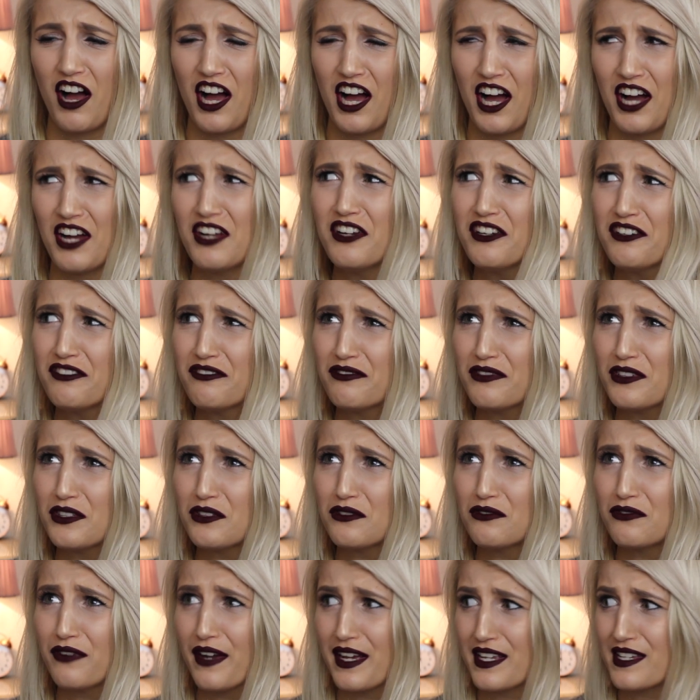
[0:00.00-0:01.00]
I don't
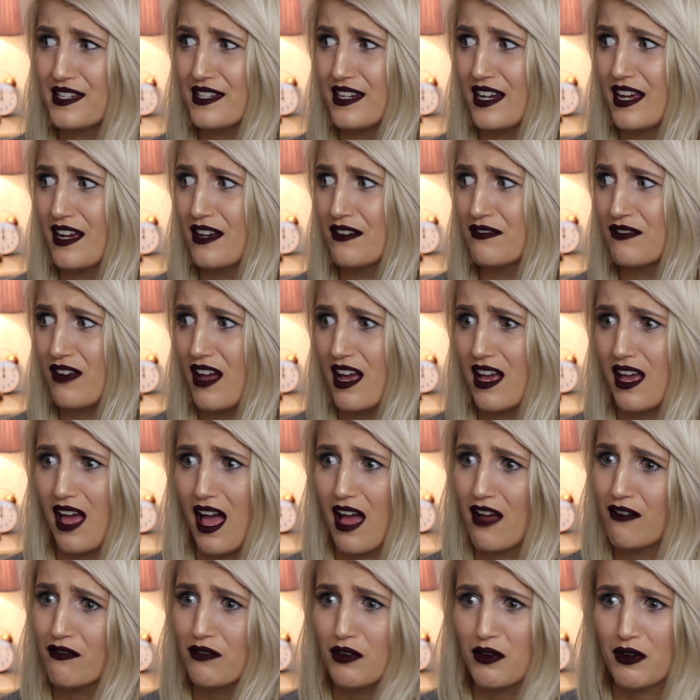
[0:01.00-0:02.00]
feel festive, like
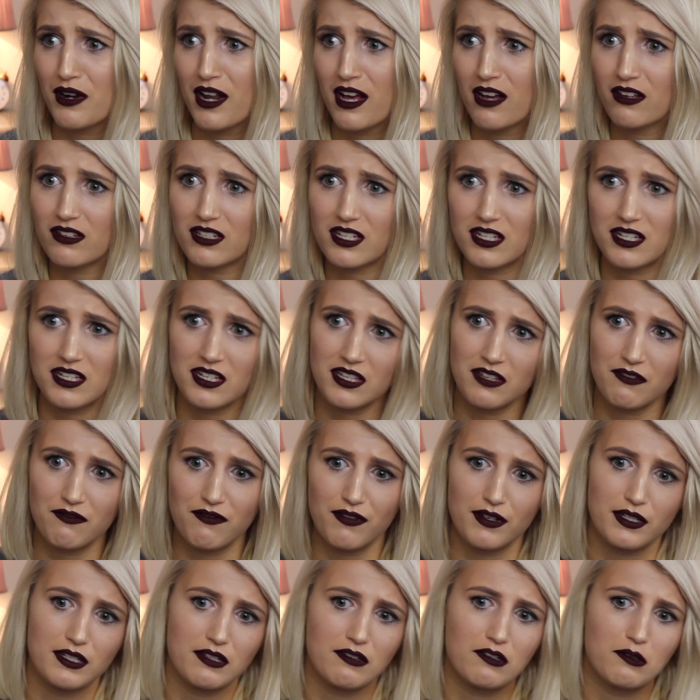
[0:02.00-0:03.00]
everyone else is in the
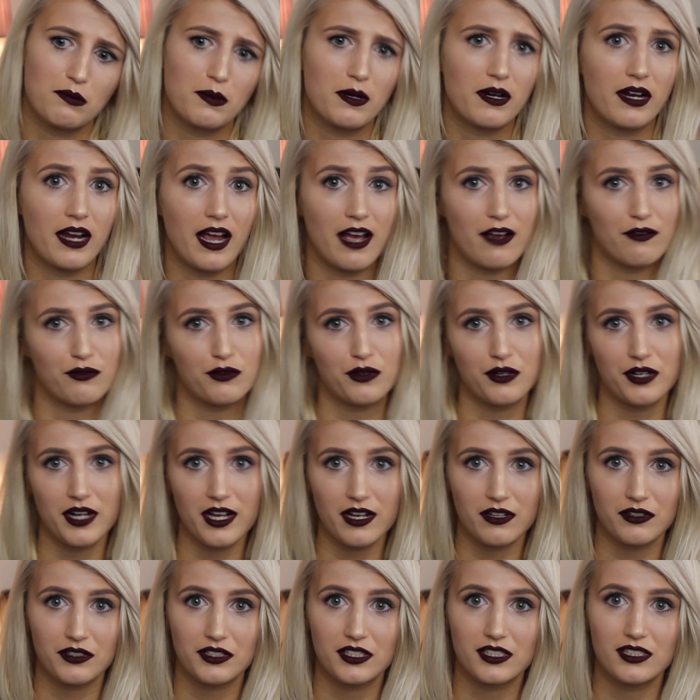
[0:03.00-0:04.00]
festive spirit, everyone
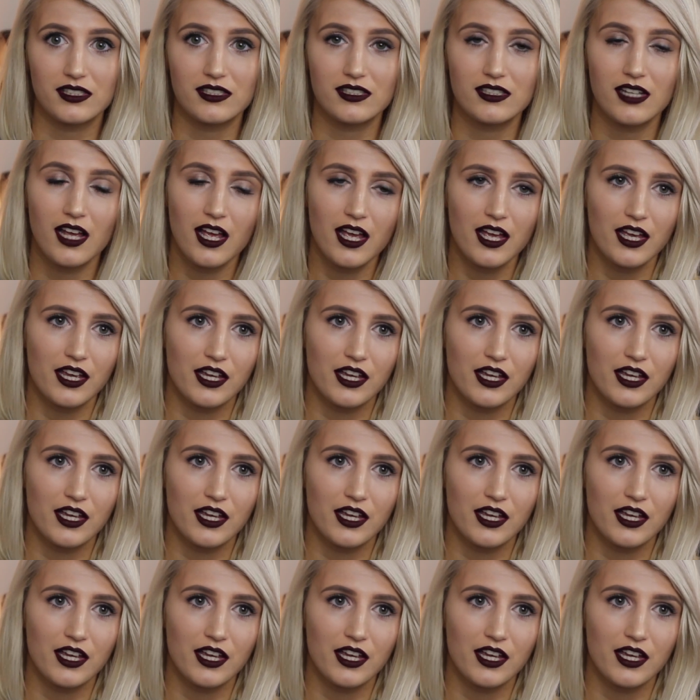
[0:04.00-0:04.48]
else has,